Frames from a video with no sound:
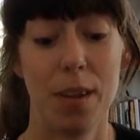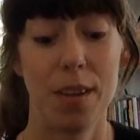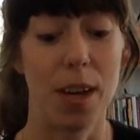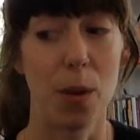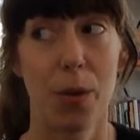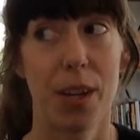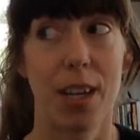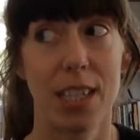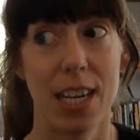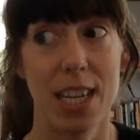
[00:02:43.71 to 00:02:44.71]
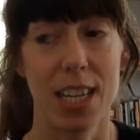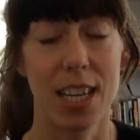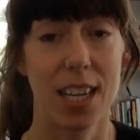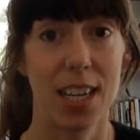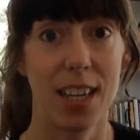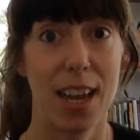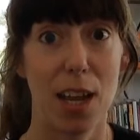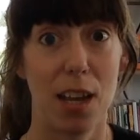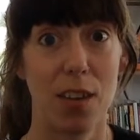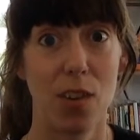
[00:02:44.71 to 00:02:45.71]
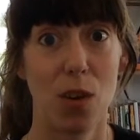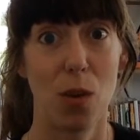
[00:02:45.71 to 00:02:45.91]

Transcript: not holding on to anything, and